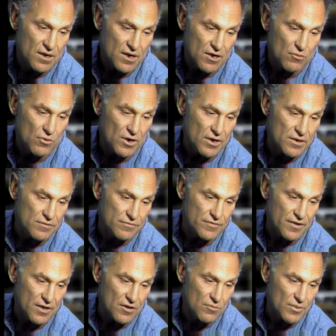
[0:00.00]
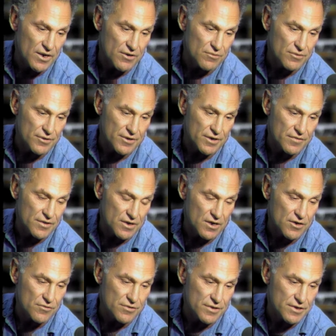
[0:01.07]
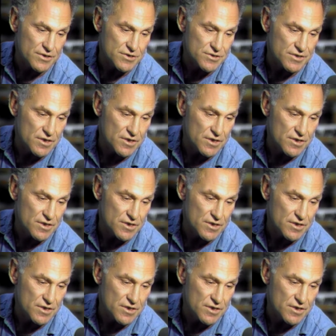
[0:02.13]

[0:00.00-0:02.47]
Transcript: I wanted to follow my work and the contradictions